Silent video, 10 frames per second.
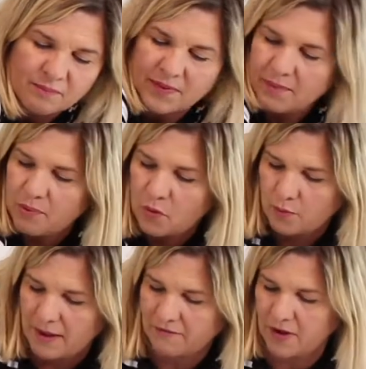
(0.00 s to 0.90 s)

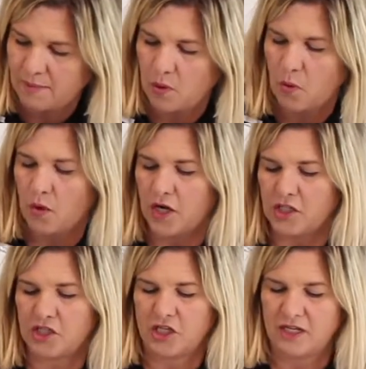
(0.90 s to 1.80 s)
my front
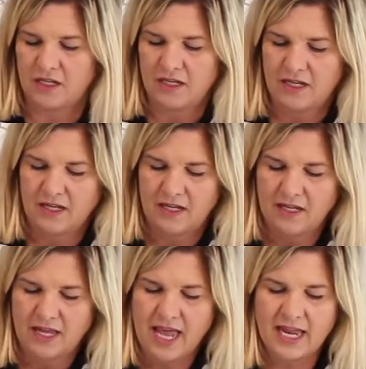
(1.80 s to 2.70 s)
porch,
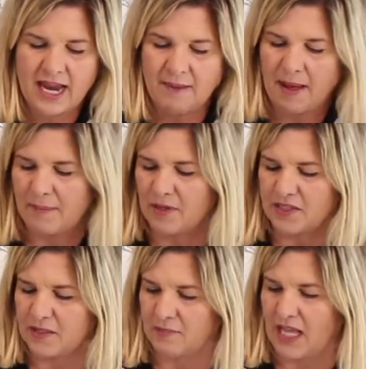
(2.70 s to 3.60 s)
and I might put
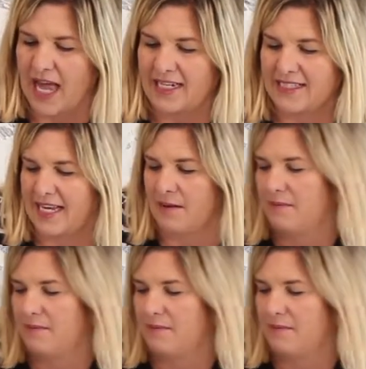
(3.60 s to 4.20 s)
some lights in